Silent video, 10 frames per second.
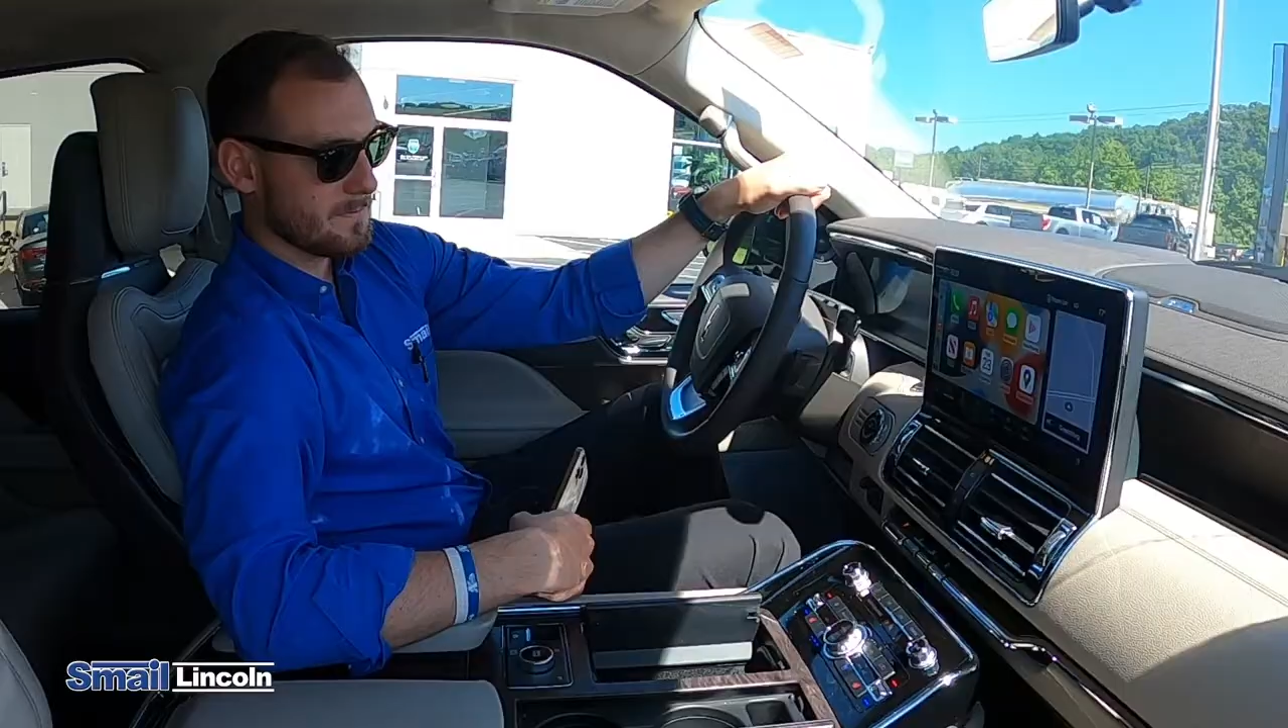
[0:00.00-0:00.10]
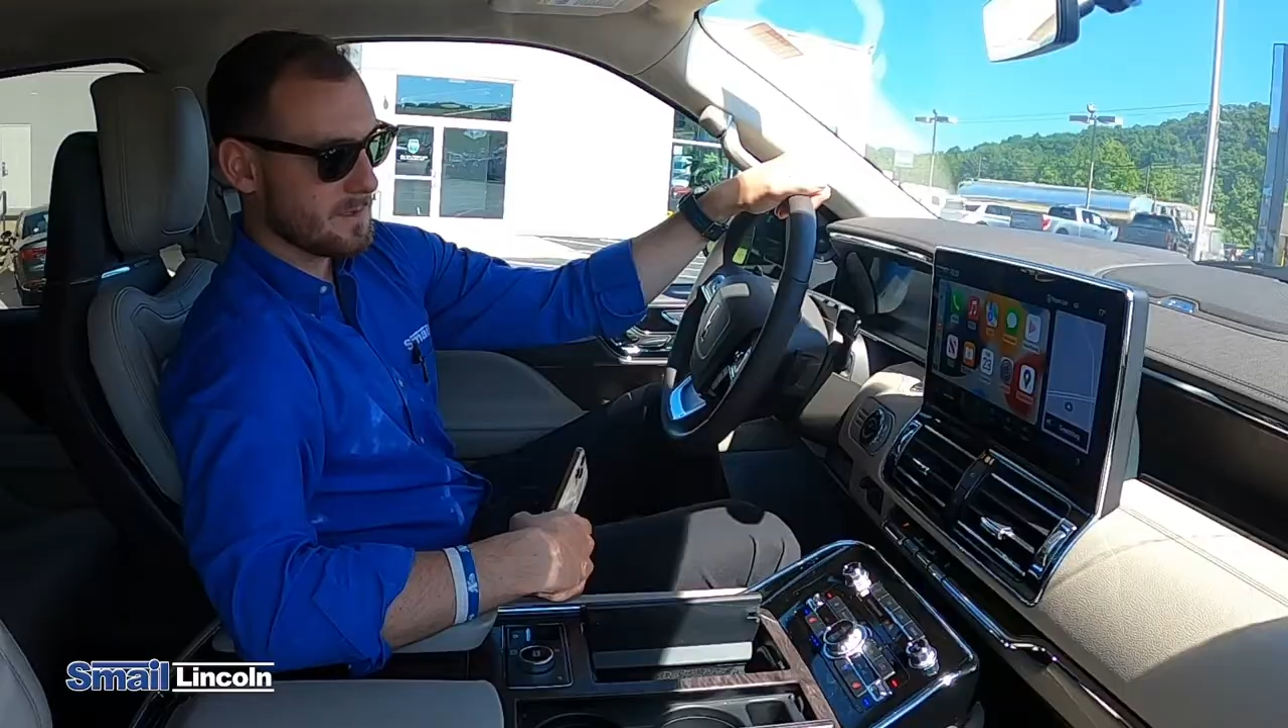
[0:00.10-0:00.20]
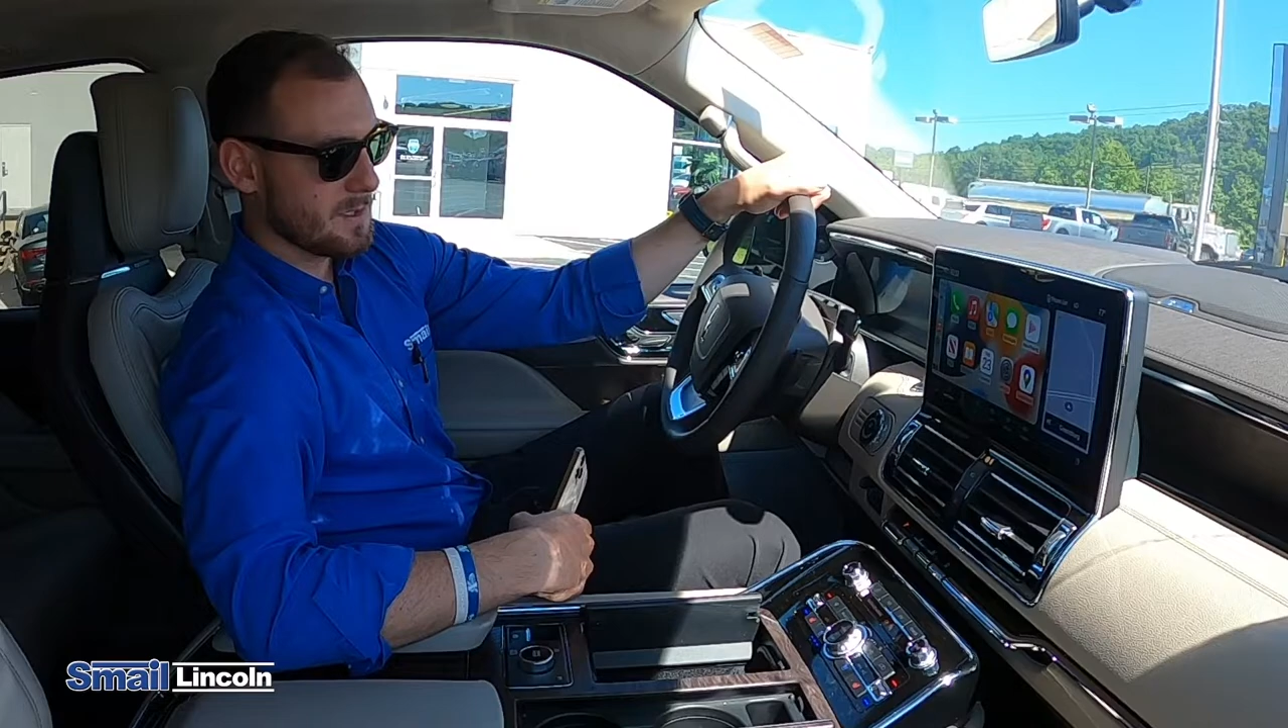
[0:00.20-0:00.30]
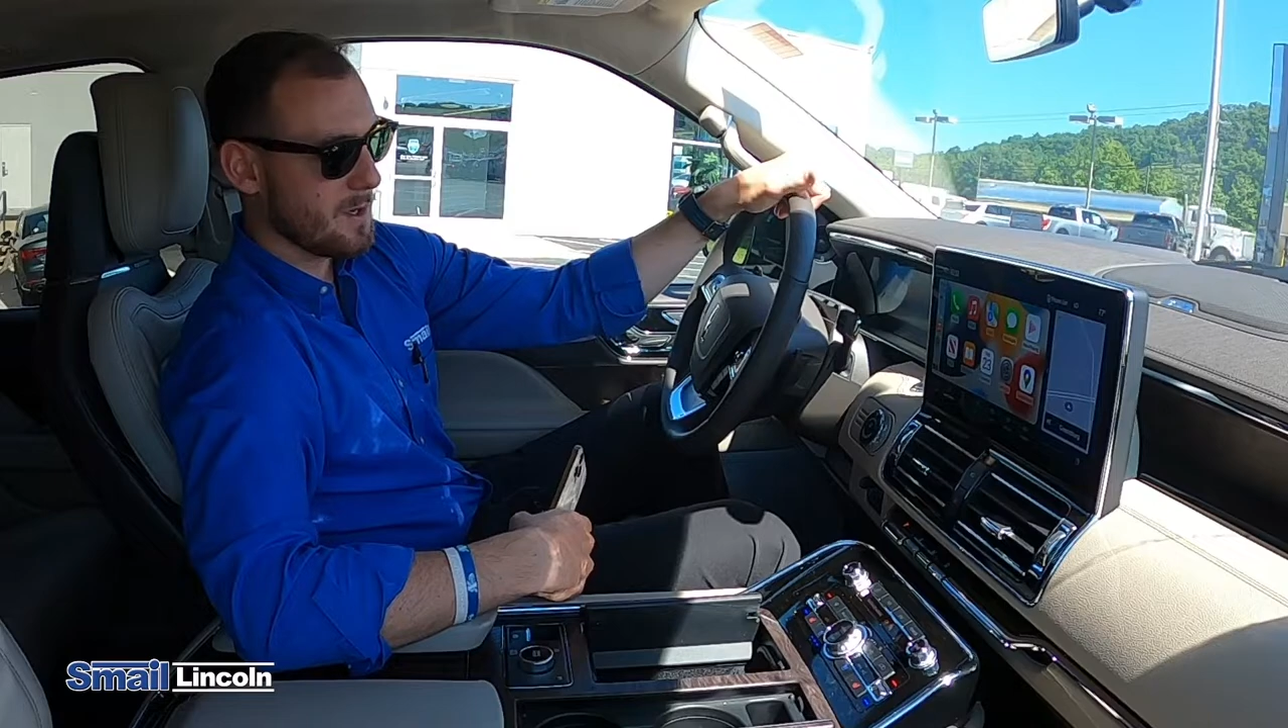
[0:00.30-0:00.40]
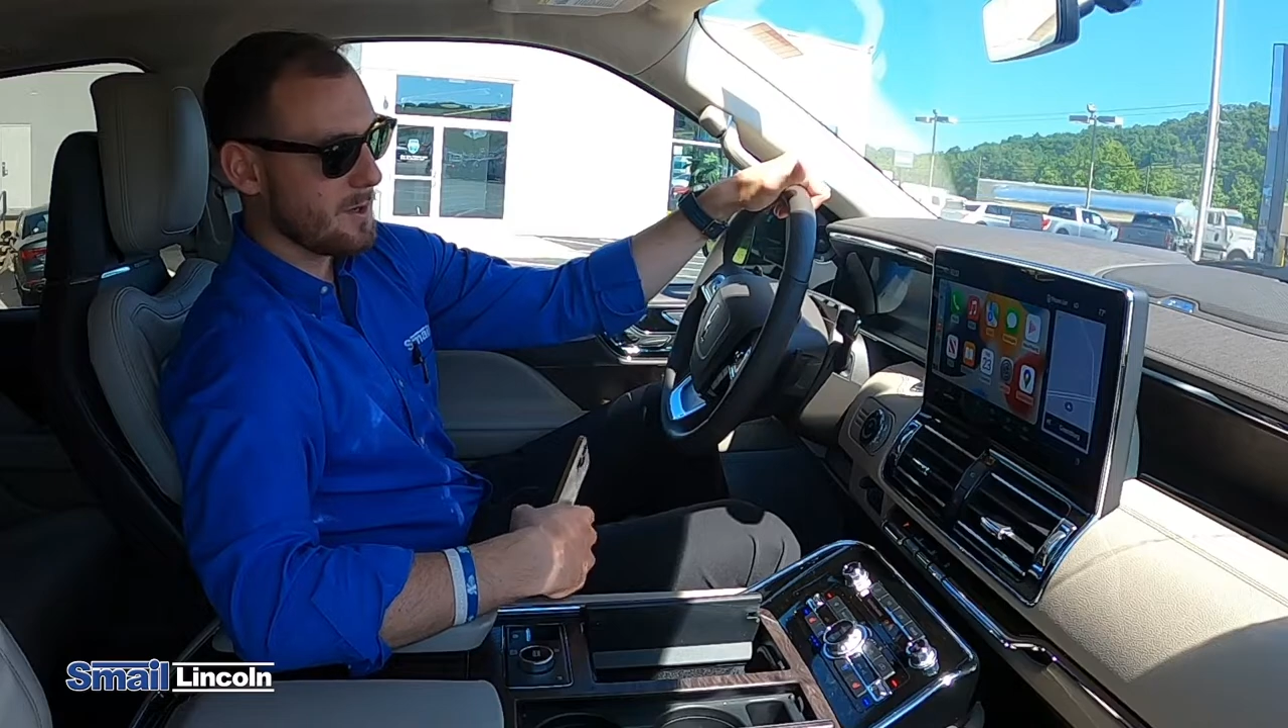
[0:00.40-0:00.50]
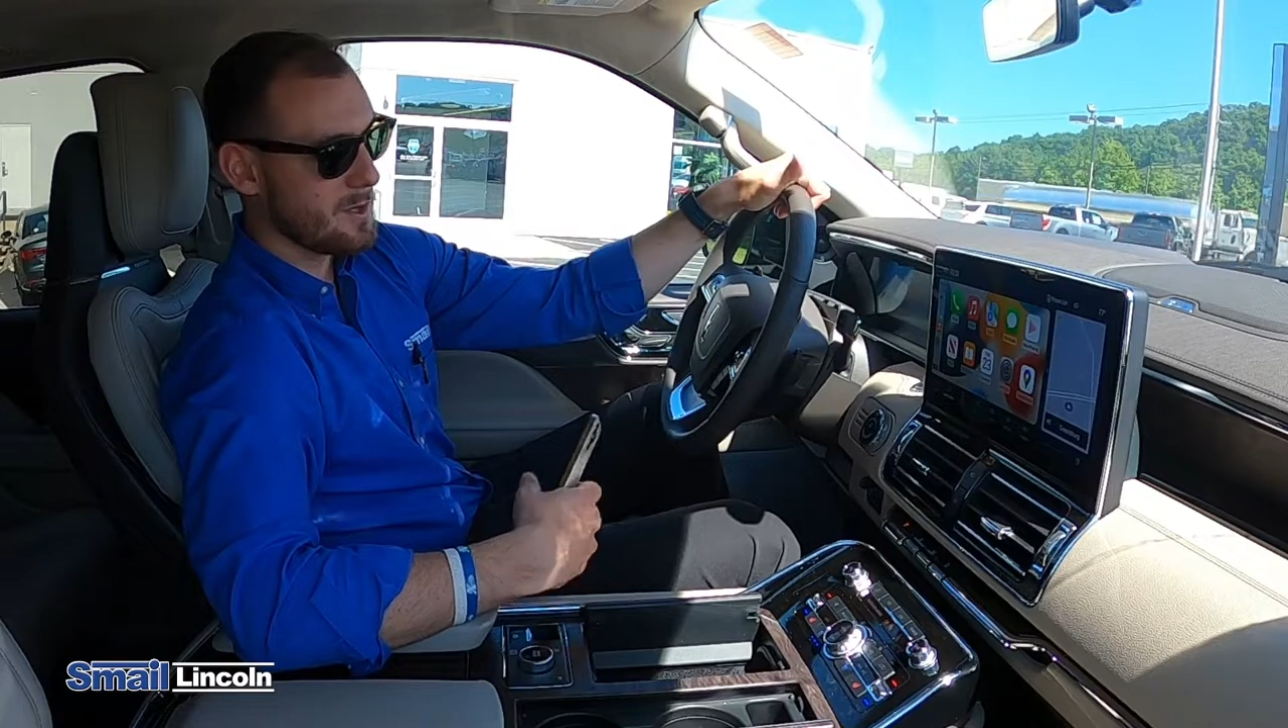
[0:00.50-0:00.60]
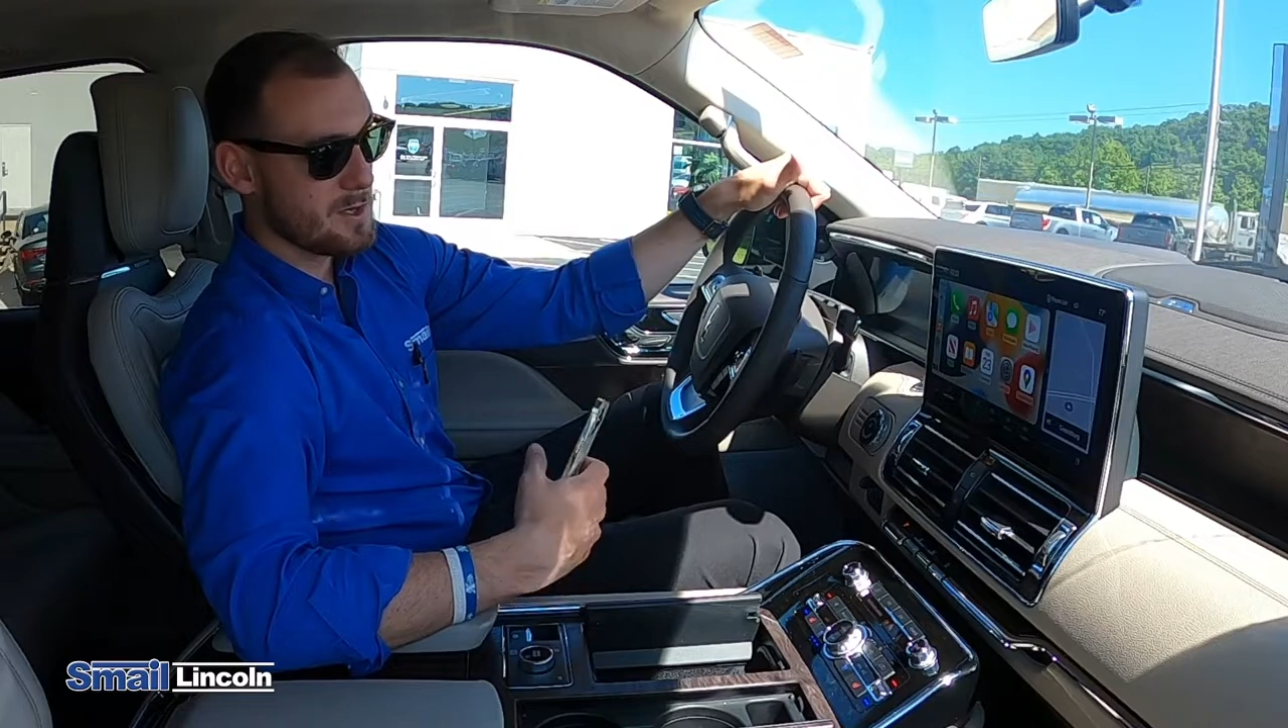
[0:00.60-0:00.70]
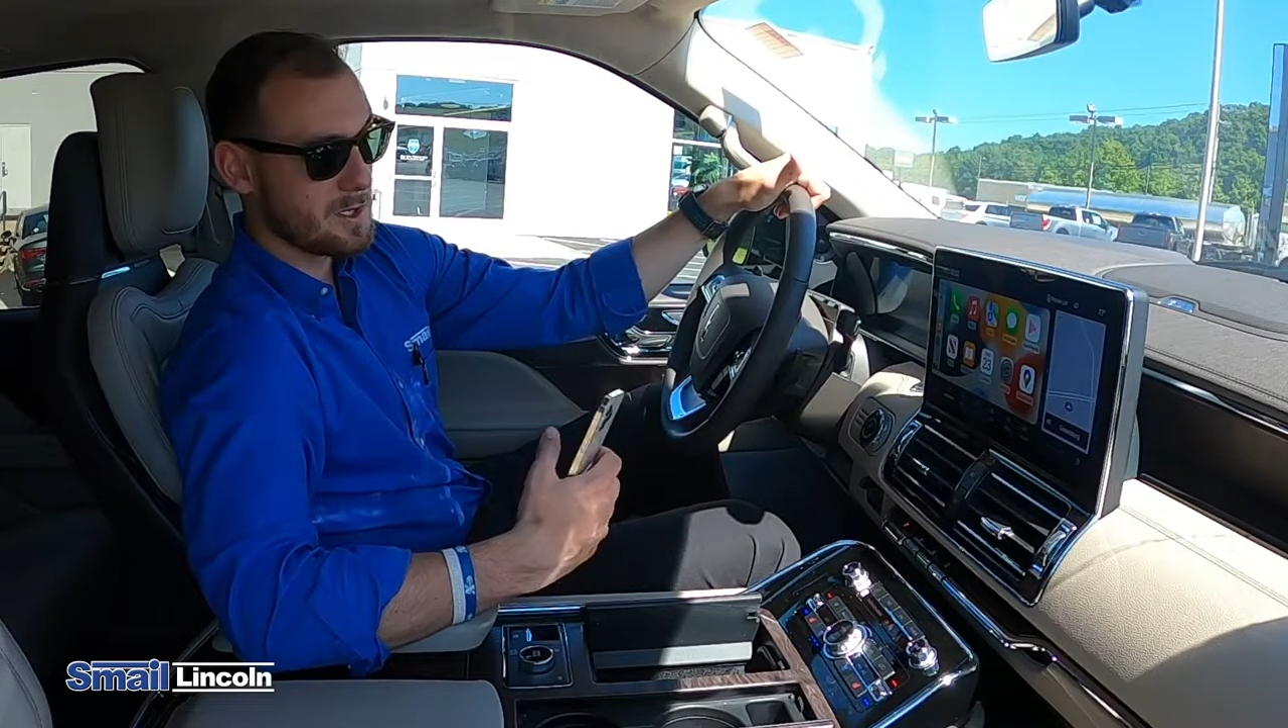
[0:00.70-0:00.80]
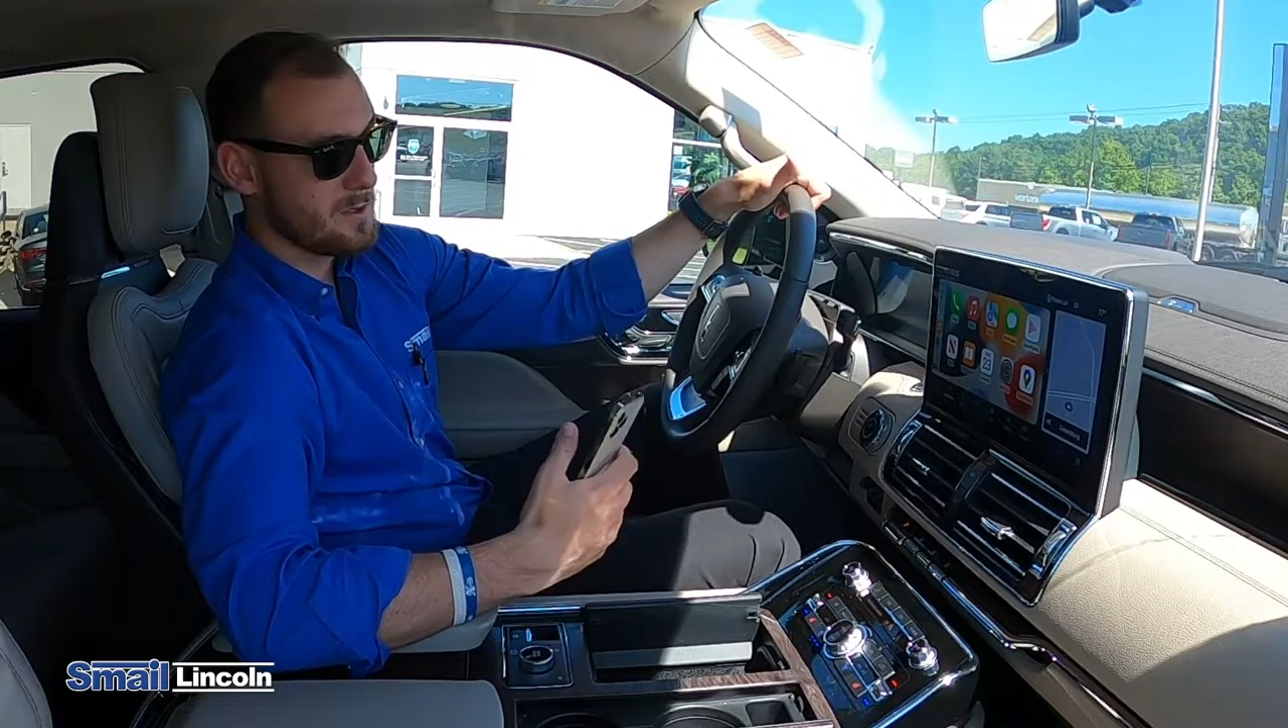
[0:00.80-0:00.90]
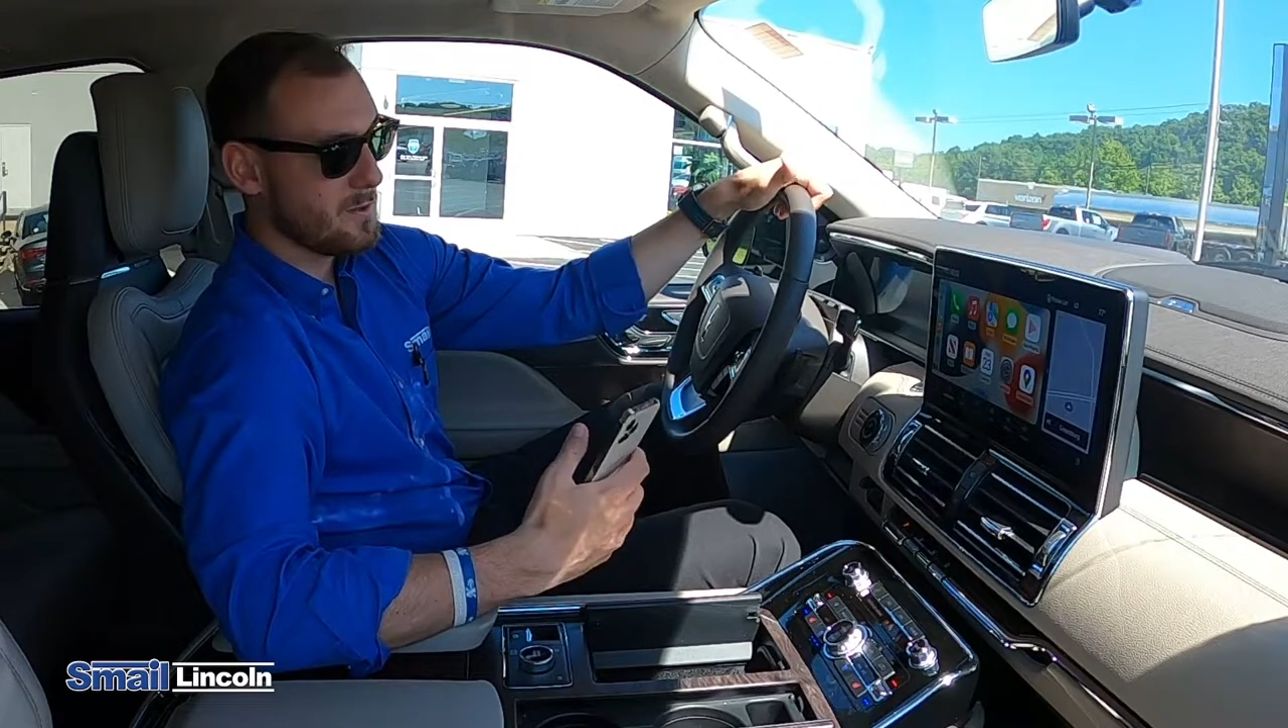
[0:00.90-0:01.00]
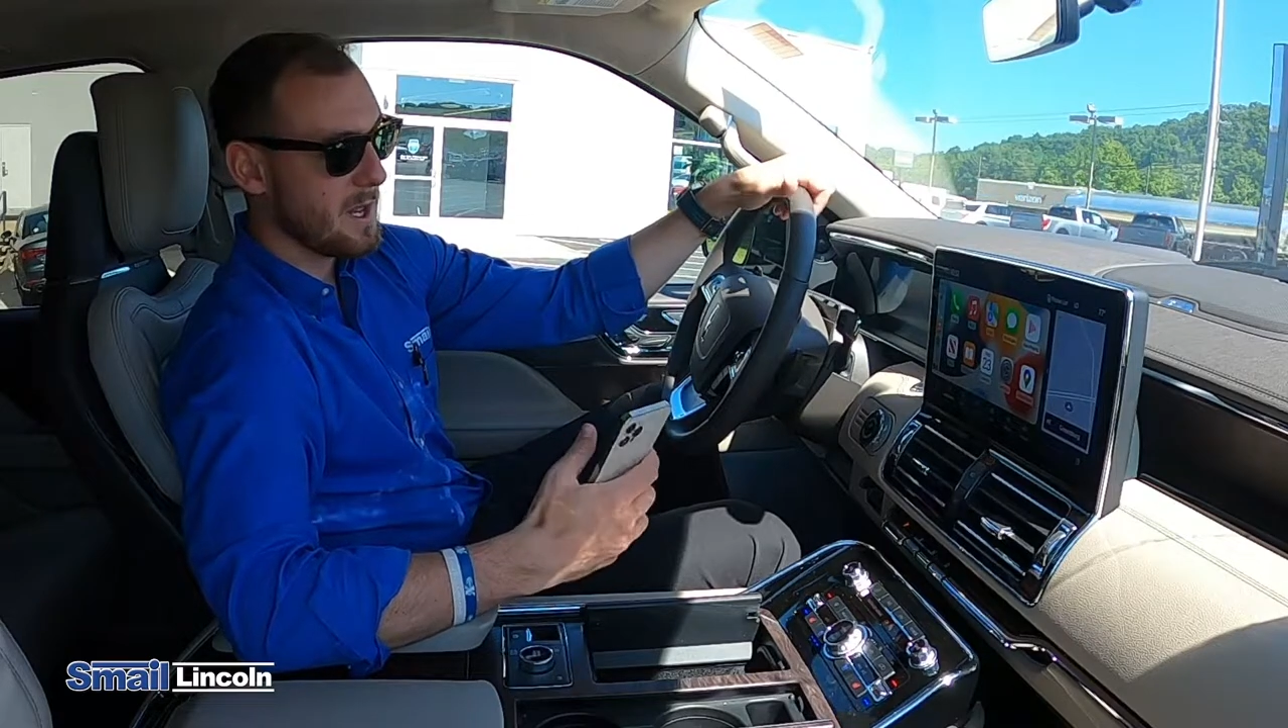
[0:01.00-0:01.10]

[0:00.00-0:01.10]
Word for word: So you can